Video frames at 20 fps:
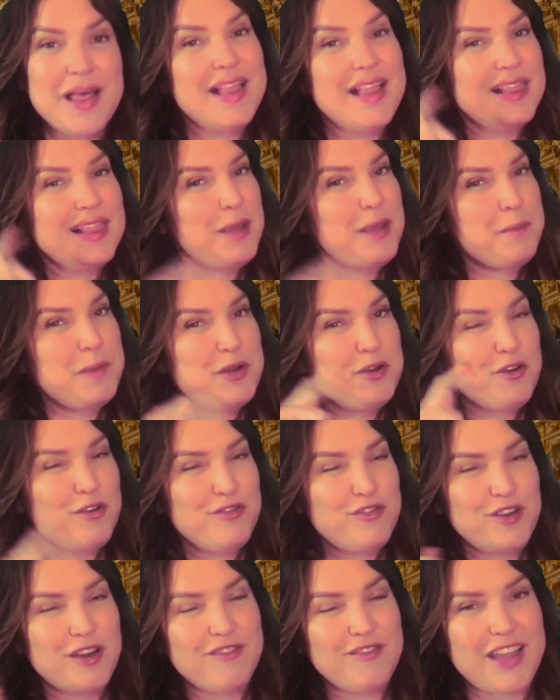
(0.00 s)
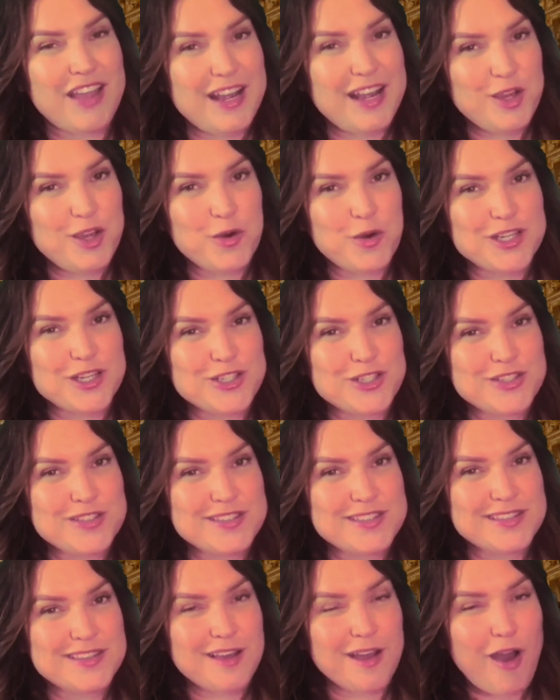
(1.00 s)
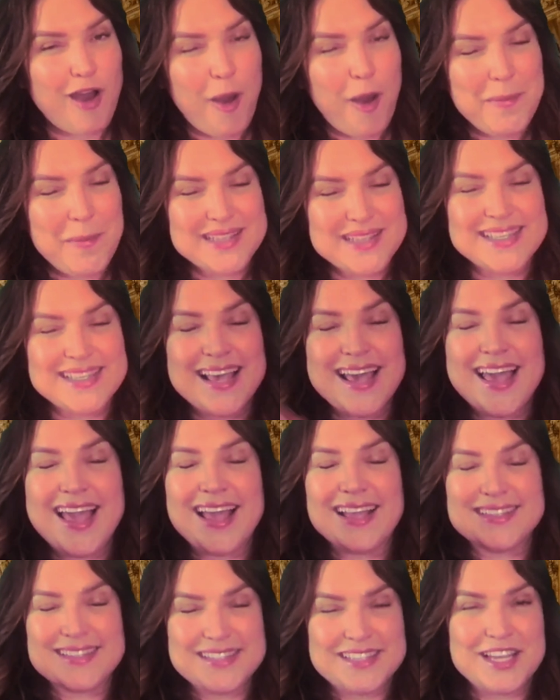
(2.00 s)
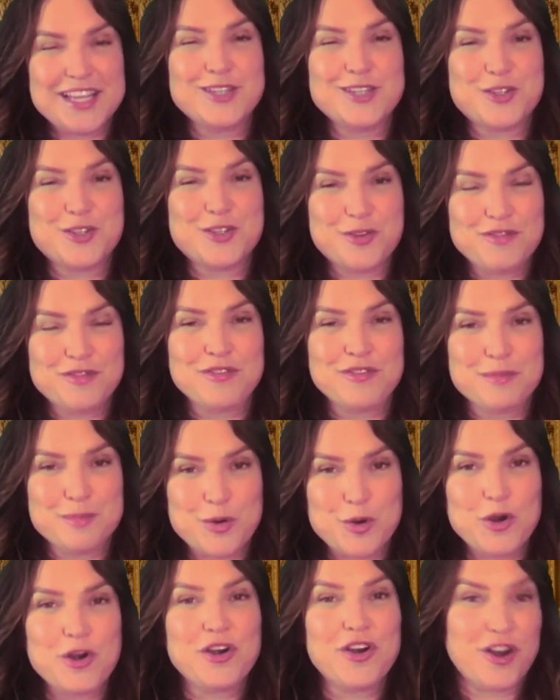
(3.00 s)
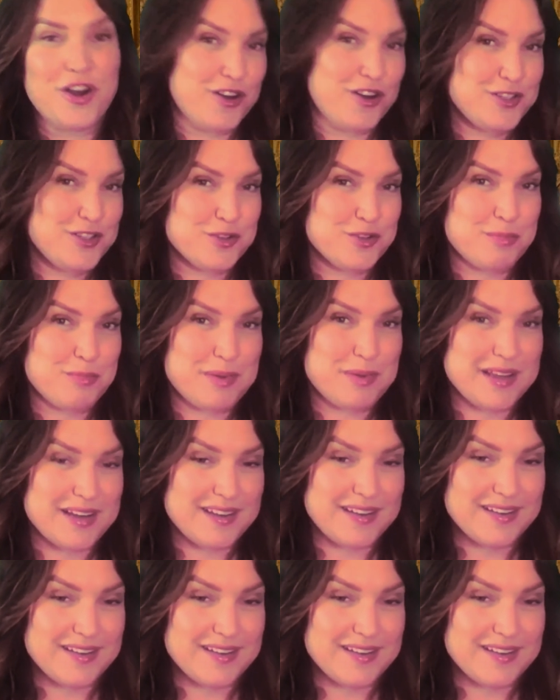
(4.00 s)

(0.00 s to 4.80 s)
Let me know if you have any questions in the comments, and stay tuned for more Art Trippin'.